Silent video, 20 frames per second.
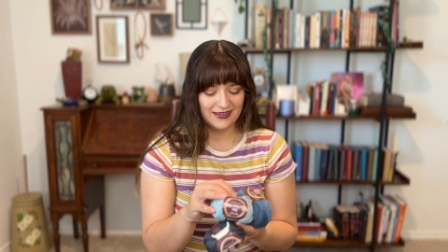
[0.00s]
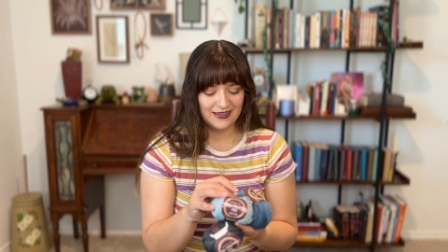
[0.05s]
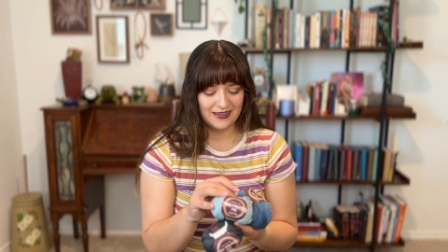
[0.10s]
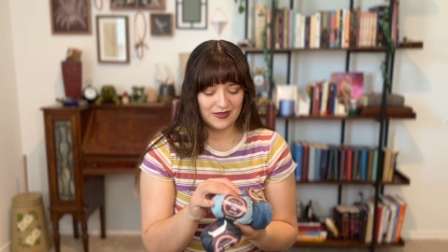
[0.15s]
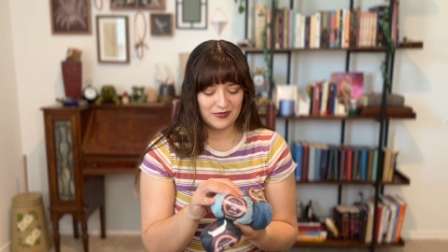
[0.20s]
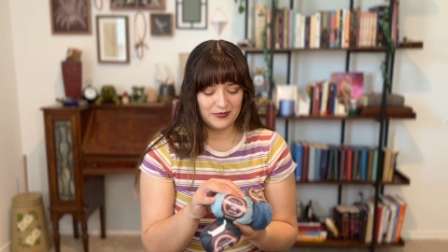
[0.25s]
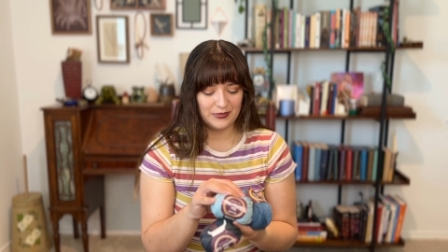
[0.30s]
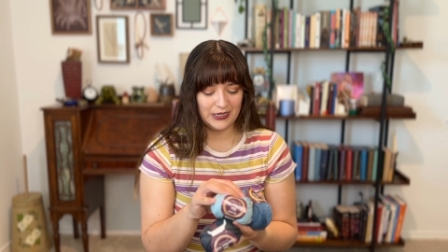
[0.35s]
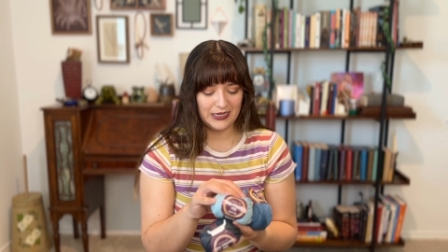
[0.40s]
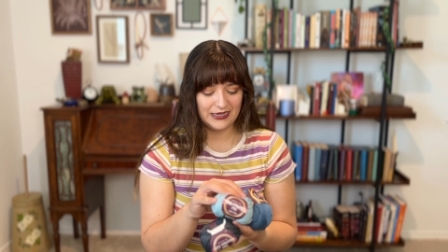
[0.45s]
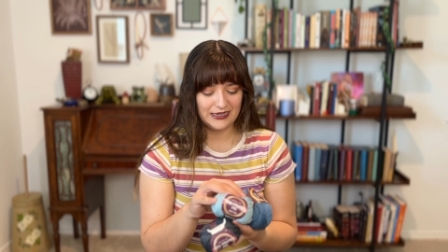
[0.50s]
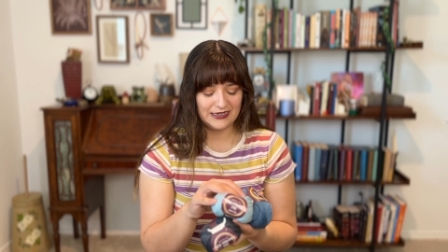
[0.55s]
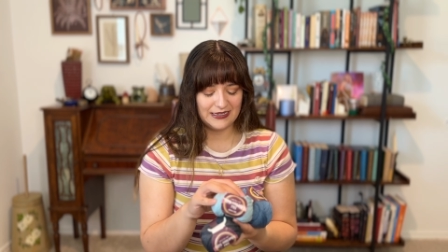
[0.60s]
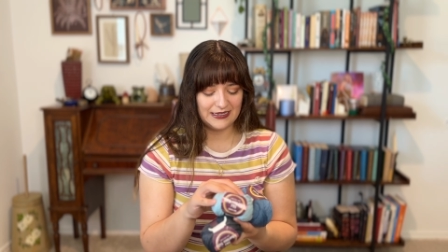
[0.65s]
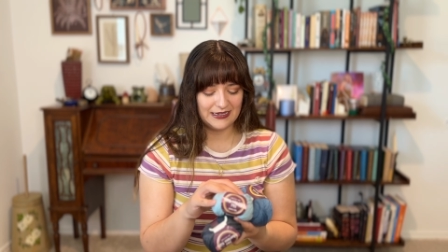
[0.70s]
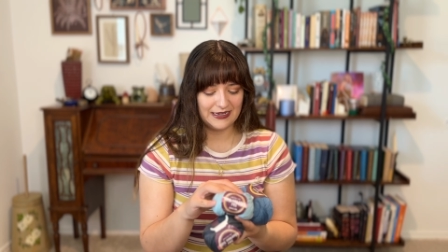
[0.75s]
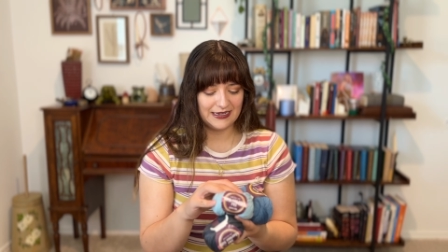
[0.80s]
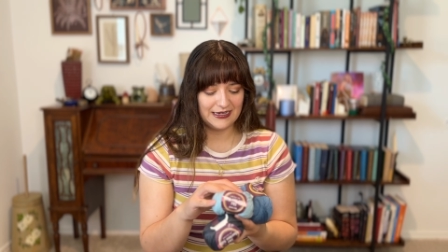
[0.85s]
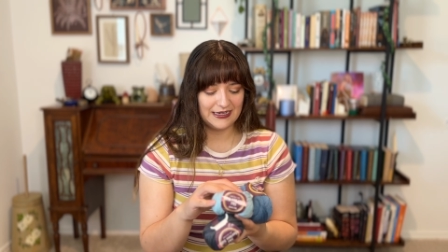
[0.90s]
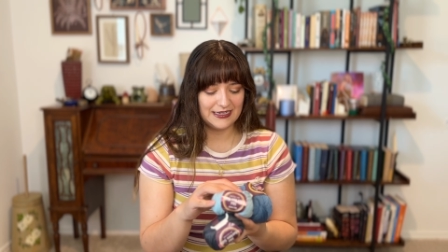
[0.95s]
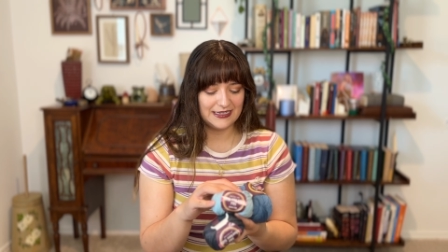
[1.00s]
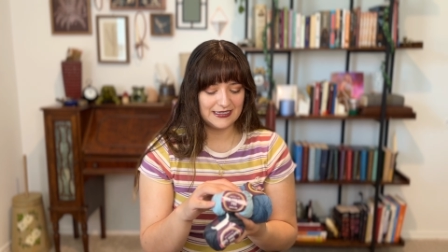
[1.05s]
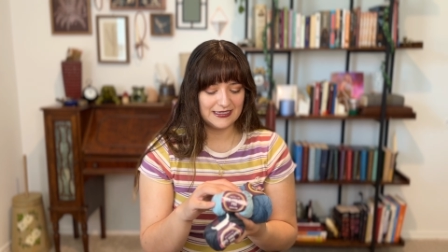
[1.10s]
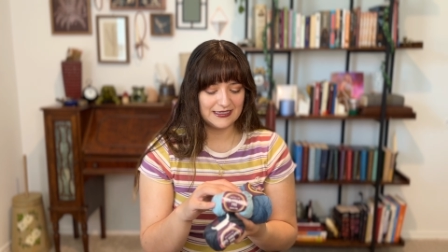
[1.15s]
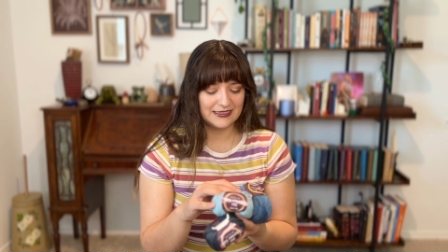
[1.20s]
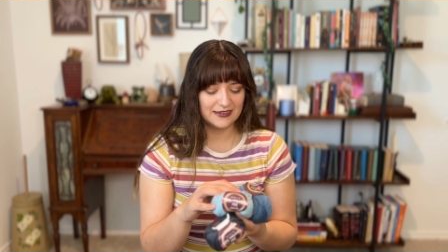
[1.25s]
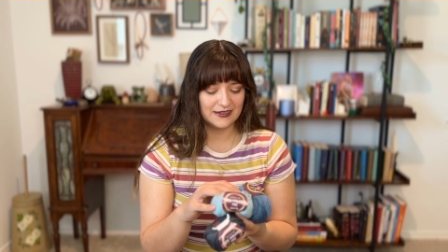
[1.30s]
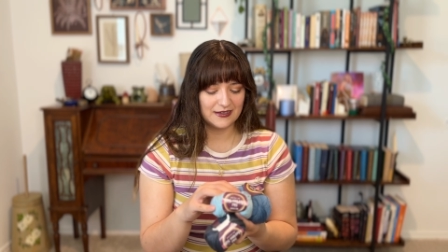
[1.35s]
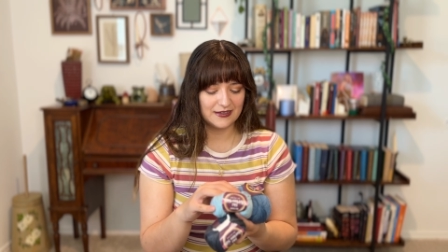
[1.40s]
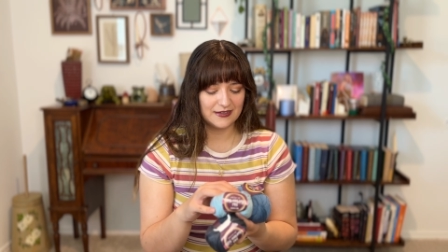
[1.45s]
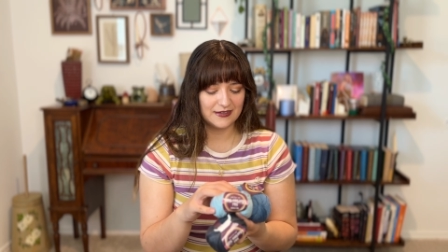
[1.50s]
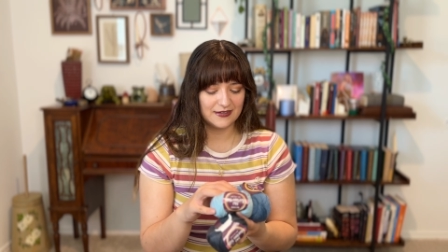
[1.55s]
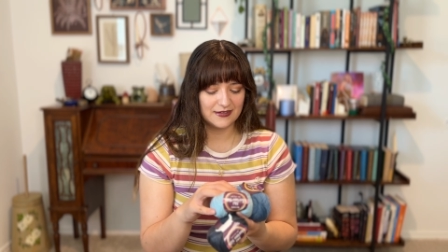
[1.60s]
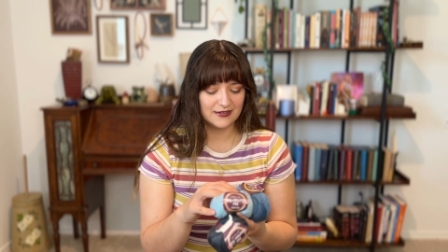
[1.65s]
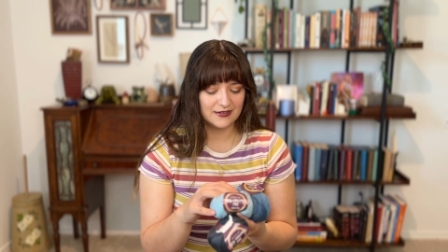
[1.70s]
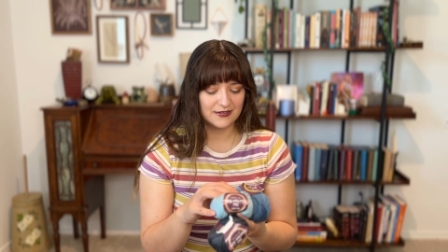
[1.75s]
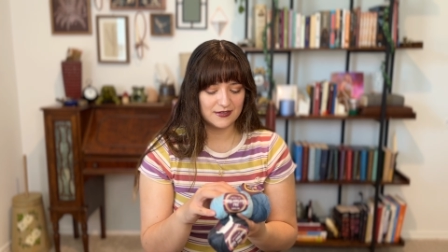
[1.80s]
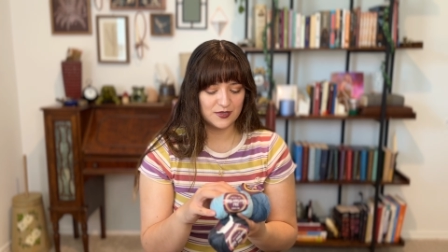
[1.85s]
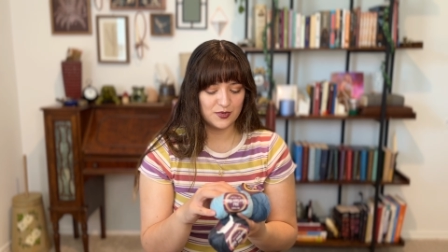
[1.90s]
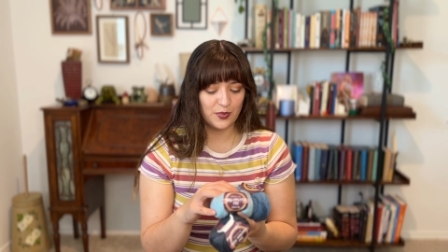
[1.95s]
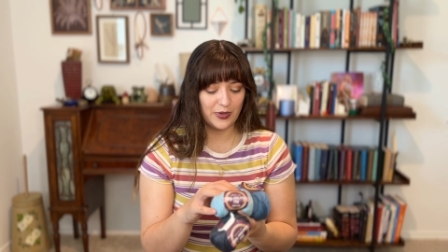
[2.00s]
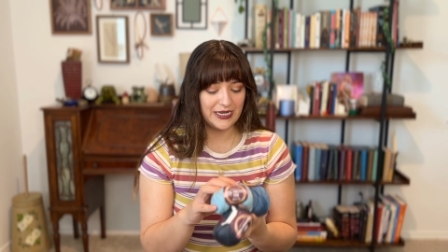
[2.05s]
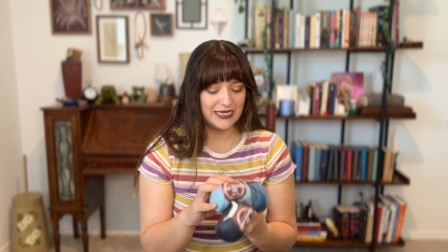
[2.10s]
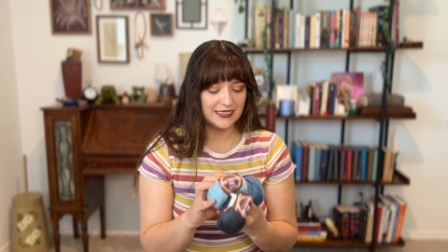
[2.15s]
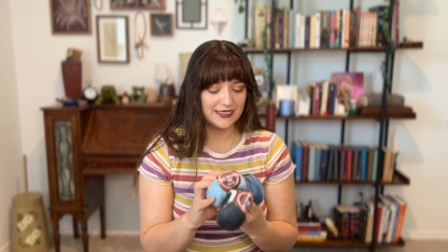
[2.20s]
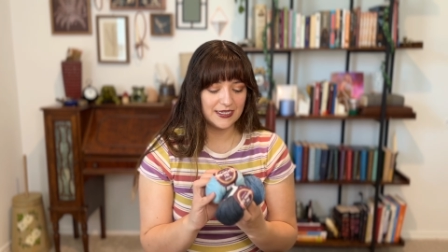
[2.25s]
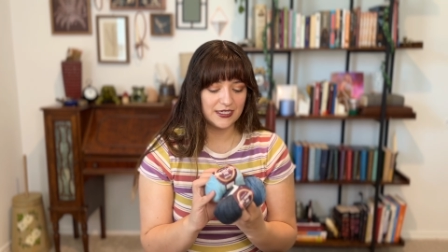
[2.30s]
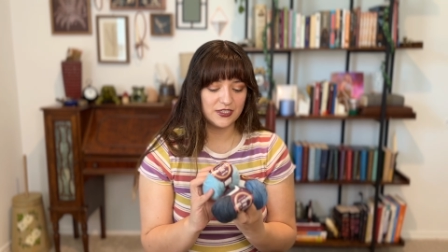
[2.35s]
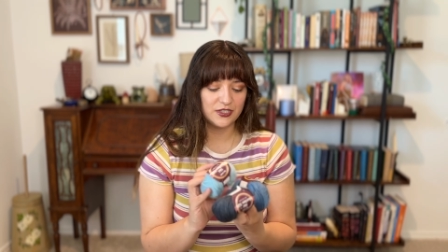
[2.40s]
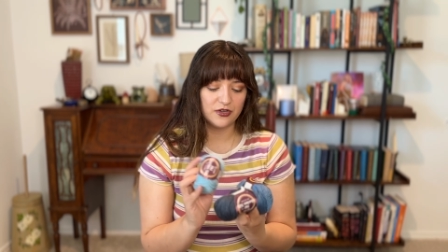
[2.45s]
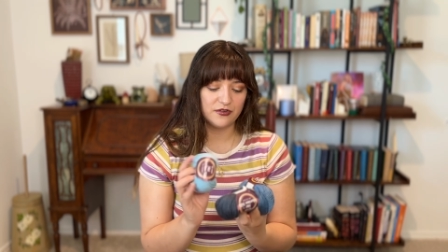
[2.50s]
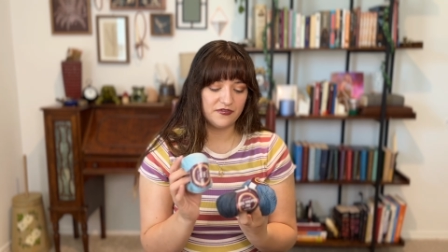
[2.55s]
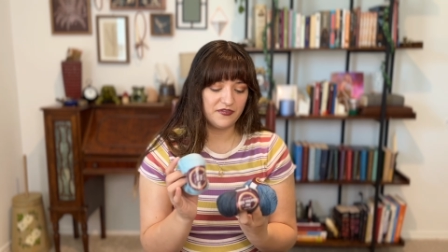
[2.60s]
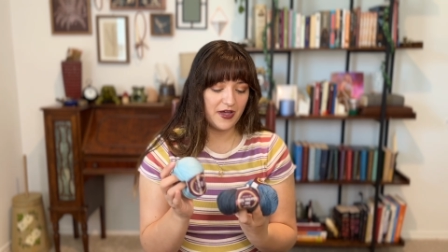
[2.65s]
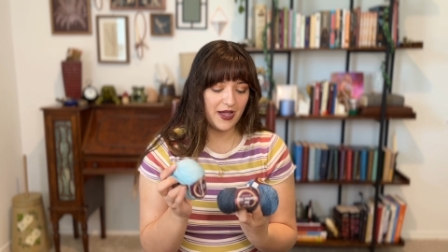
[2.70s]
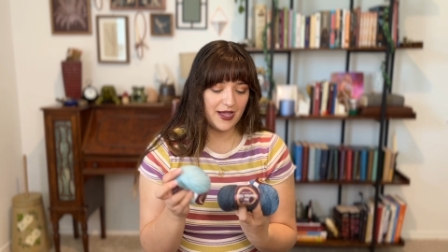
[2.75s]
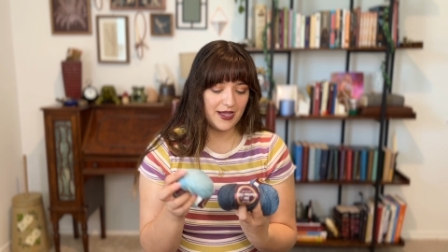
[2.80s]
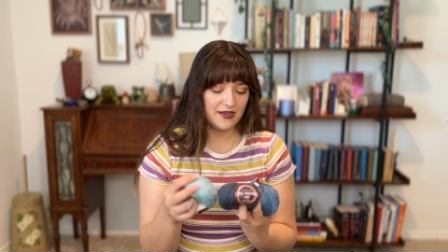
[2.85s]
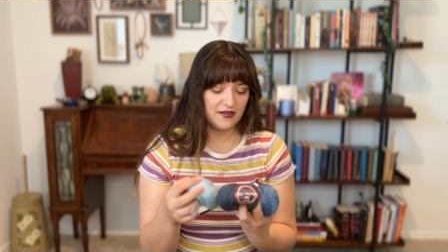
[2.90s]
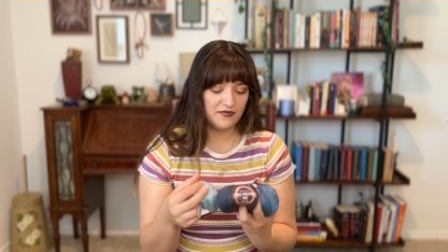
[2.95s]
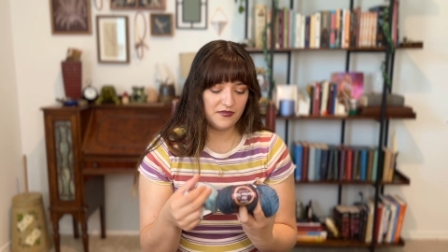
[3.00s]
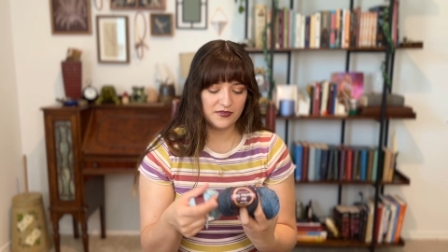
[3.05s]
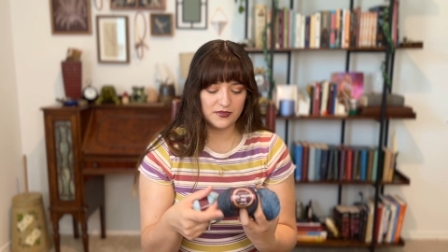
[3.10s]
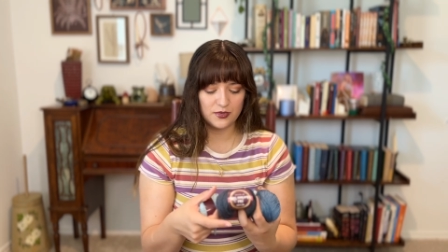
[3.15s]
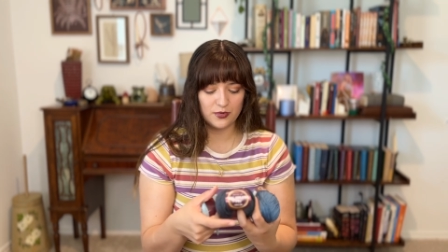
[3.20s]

but it is 2605,